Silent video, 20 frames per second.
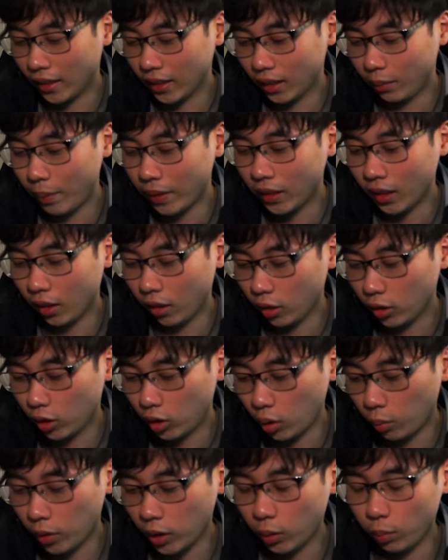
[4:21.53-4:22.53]
It just makes it look
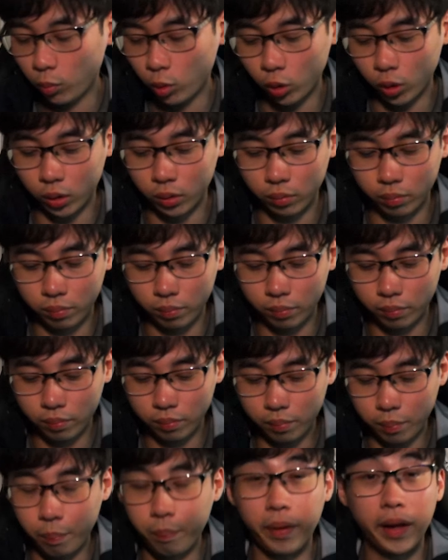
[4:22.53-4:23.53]
so much more
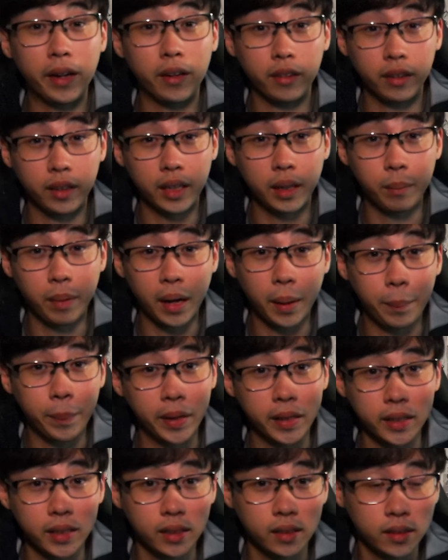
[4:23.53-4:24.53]
better, in my
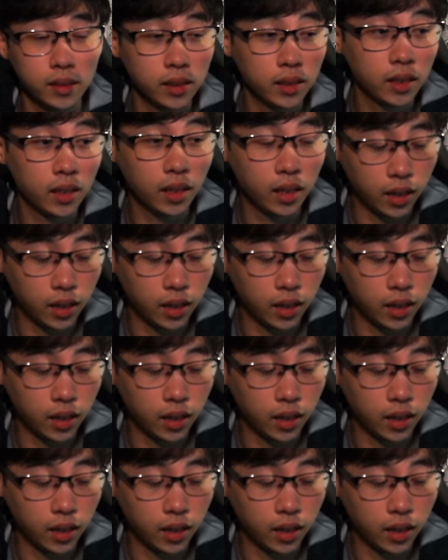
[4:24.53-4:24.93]
opinion.